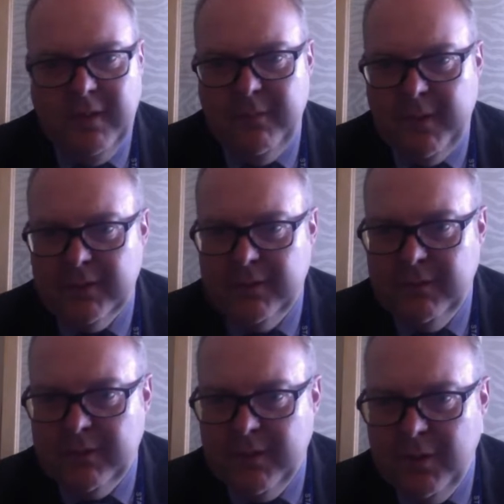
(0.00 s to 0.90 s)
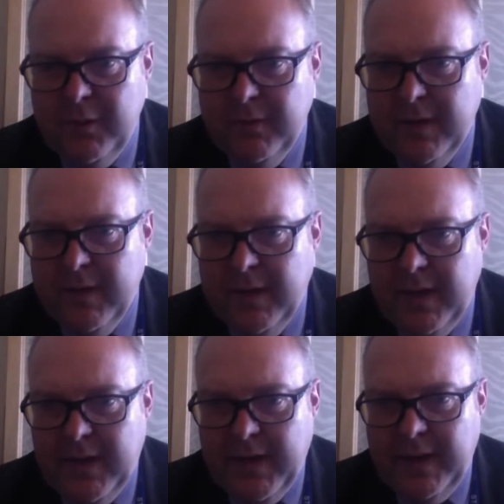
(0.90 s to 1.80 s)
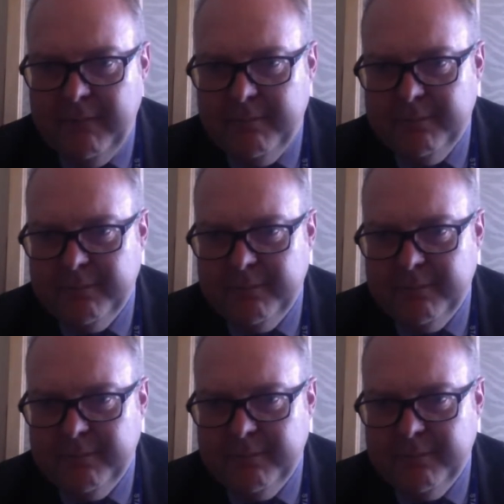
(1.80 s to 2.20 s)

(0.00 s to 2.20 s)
pass them through. And